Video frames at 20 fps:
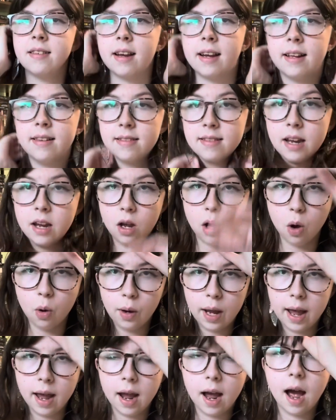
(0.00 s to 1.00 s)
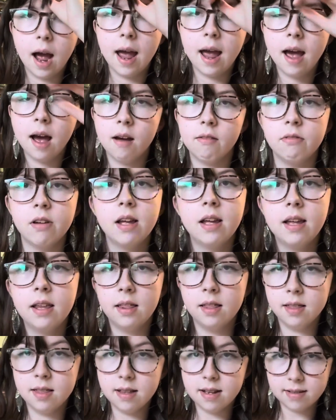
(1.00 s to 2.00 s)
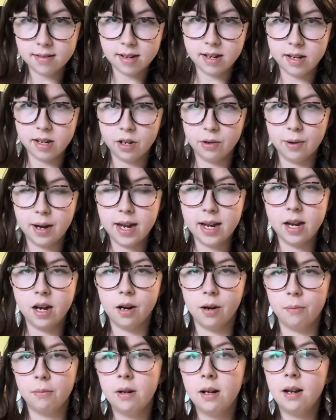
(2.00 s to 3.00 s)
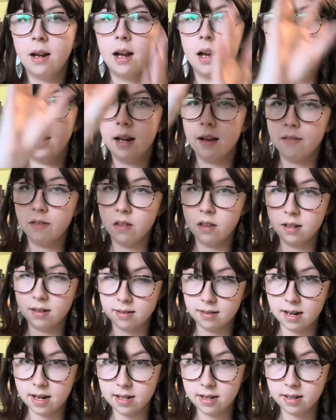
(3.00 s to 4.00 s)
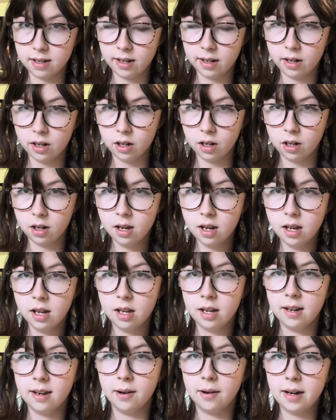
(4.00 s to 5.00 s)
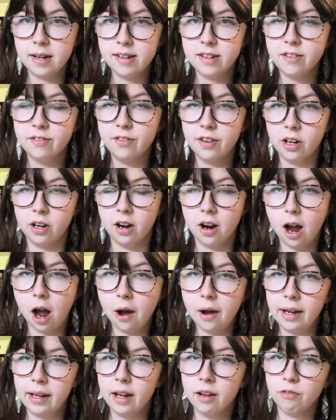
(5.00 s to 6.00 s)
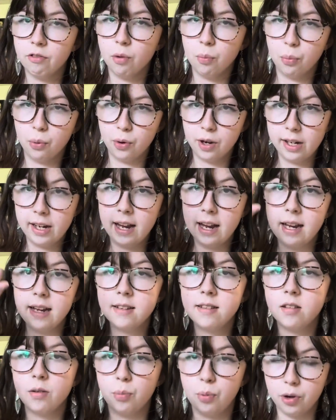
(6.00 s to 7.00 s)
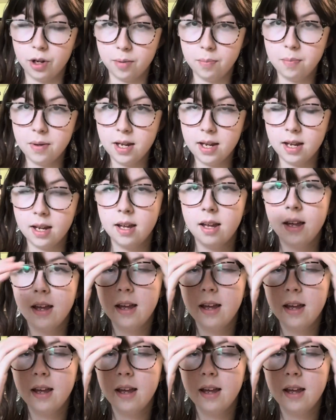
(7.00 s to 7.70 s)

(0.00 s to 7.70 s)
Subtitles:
I can say, okay, I have this idea right here. I have this idea here. Now I need to figure out how I get from point A to point B.